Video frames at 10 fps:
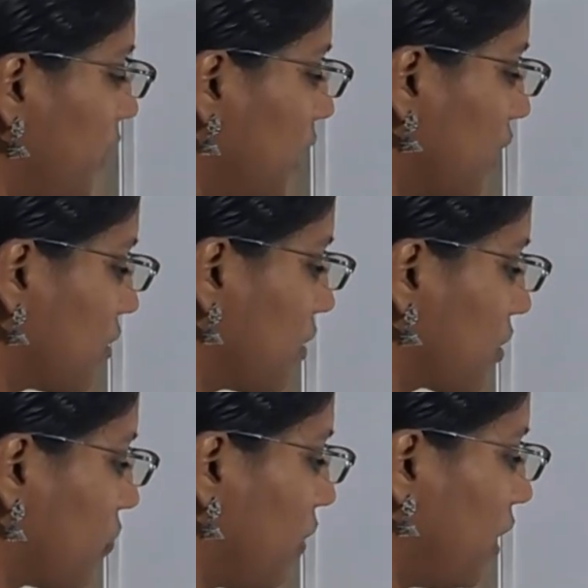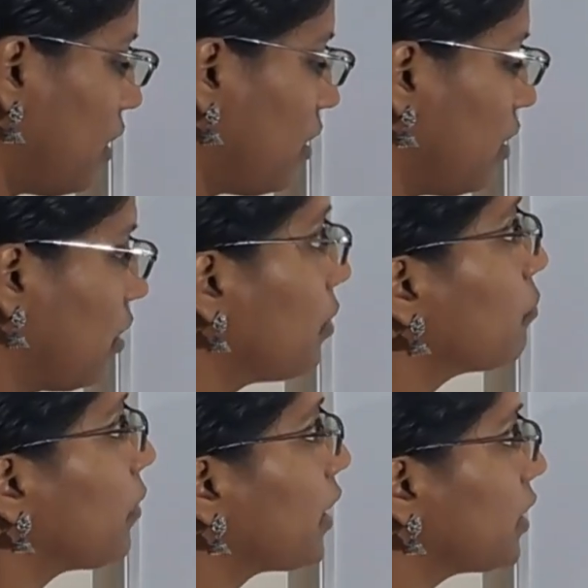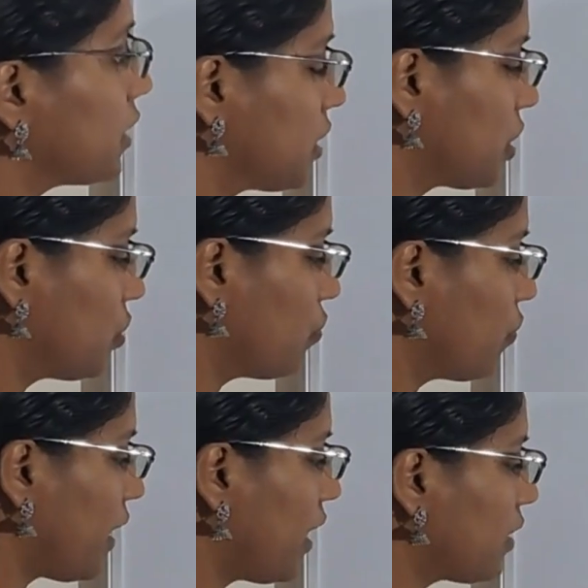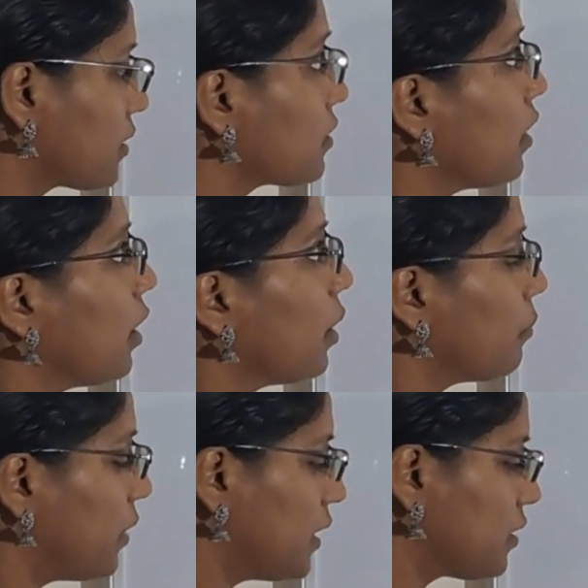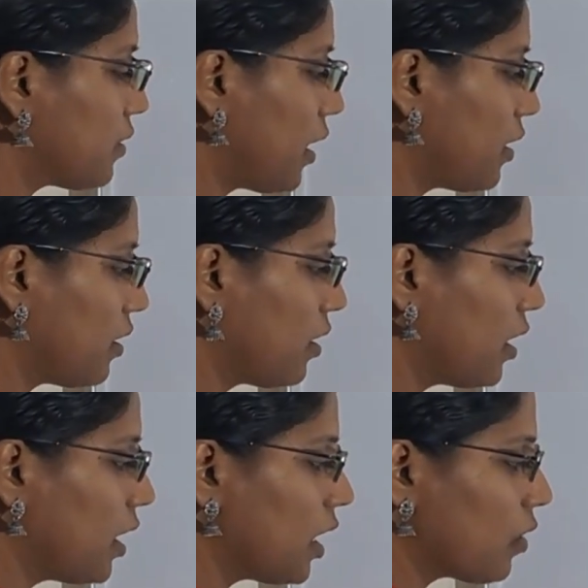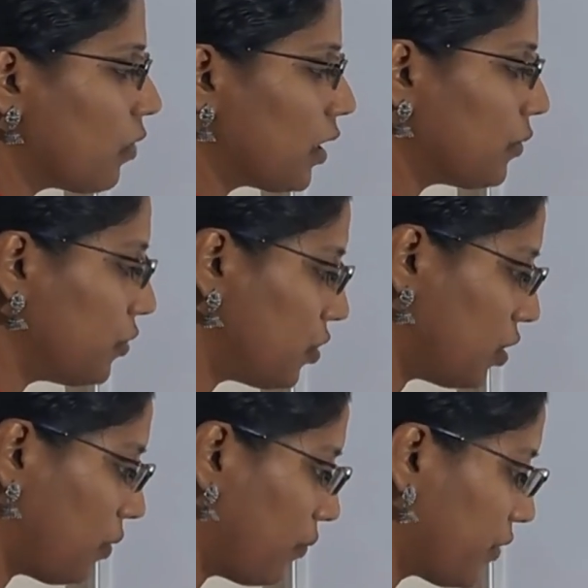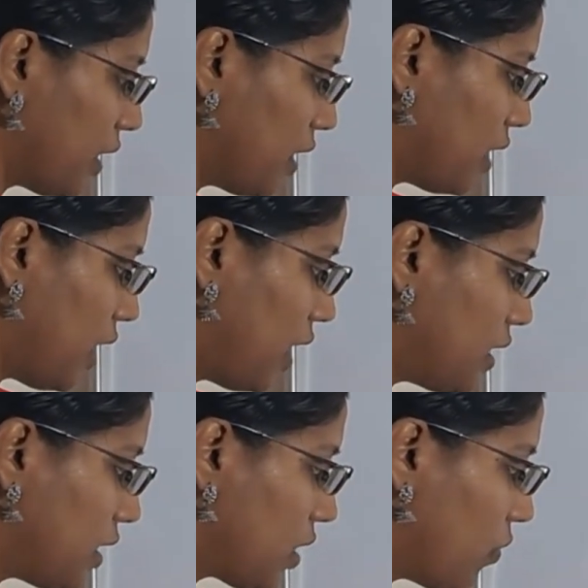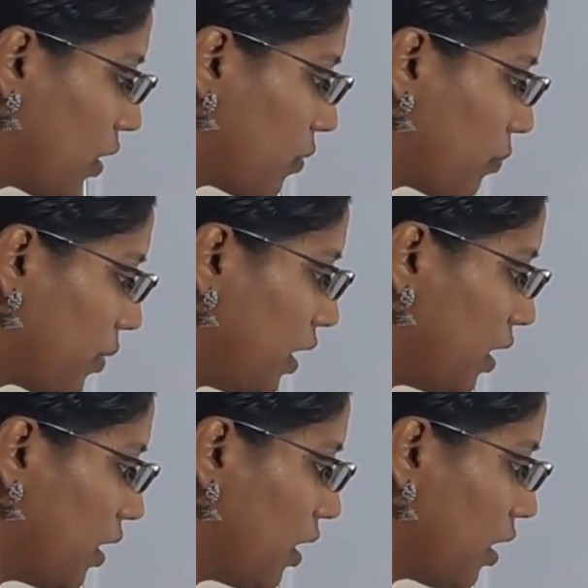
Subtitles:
Px square minus Qx plus 9 equal to 0. A is equal to P.